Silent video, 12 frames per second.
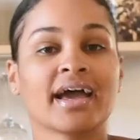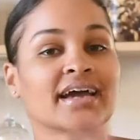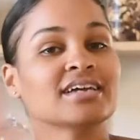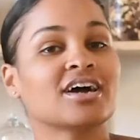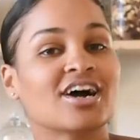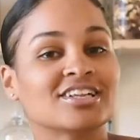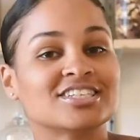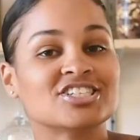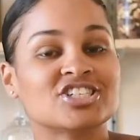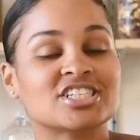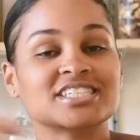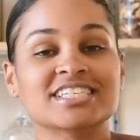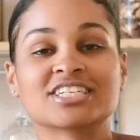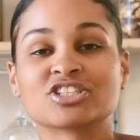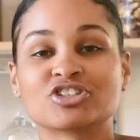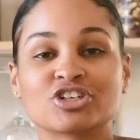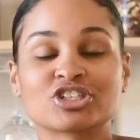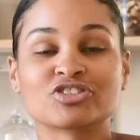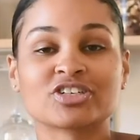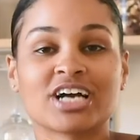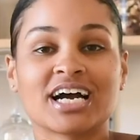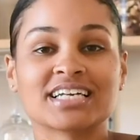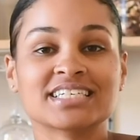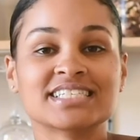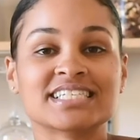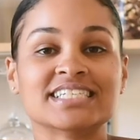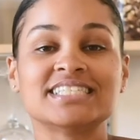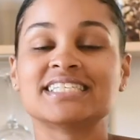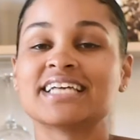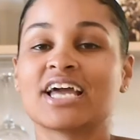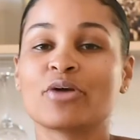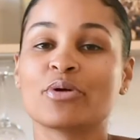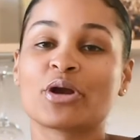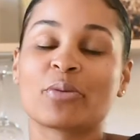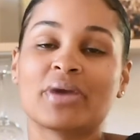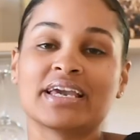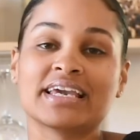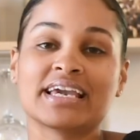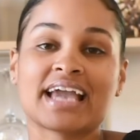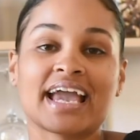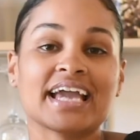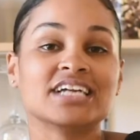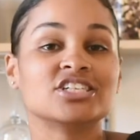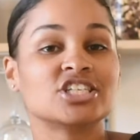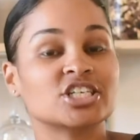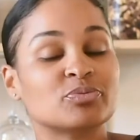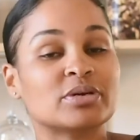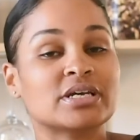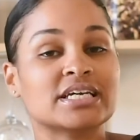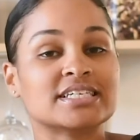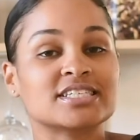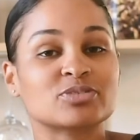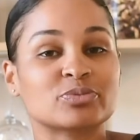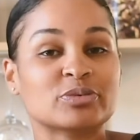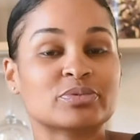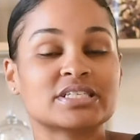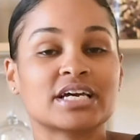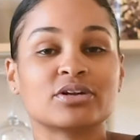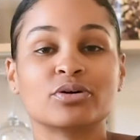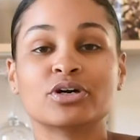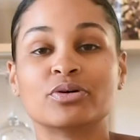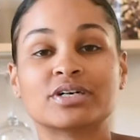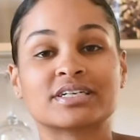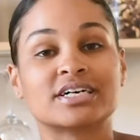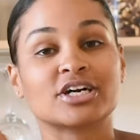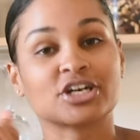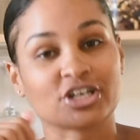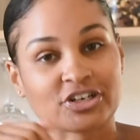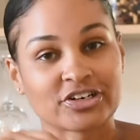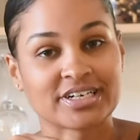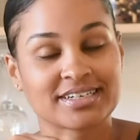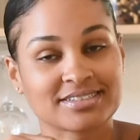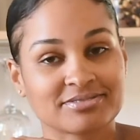Hey y'all, it's Justine, the Grocery Goddess, and today we are making a chickpea and sweet potato coconut curry.